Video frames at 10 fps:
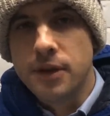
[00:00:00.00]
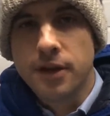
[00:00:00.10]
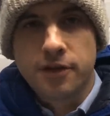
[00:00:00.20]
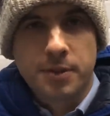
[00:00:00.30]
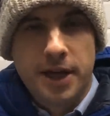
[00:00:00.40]

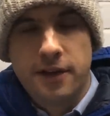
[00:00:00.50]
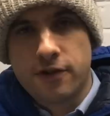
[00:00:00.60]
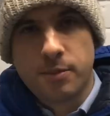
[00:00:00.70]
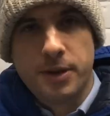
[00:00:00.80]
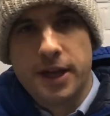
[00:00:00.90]
That's my
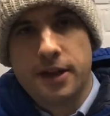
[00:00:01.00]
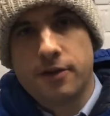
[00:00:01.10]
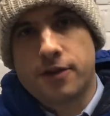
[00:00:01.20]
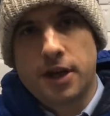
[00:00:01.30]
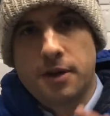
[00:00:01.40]
initial plan that I
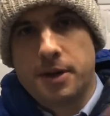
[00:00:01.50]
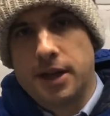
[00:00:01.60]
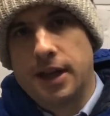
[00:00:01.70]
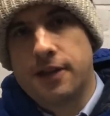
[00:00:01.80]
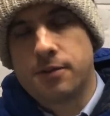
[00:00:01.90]
was thinking
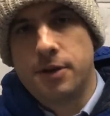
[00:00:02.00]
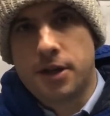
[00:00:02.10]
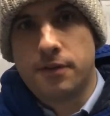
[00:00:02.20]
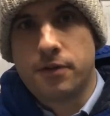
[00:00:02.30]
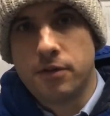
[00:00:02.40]
about last
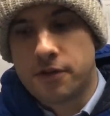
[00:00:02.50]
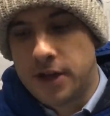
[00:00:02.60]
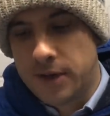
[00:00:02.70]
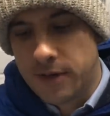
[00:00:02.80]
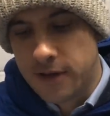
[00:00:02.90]
week, and of course
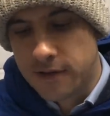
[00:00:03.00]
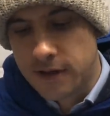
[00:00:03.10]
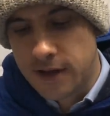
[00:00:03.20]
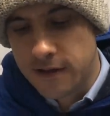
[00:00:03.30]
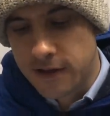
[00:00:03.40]
now
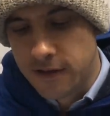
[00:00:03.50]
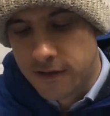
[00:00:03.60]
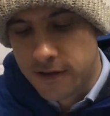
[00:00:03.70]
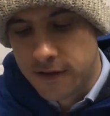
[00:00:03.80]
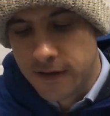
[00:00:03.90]
he's
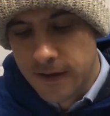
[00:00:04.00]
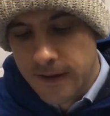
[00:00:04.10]
injured.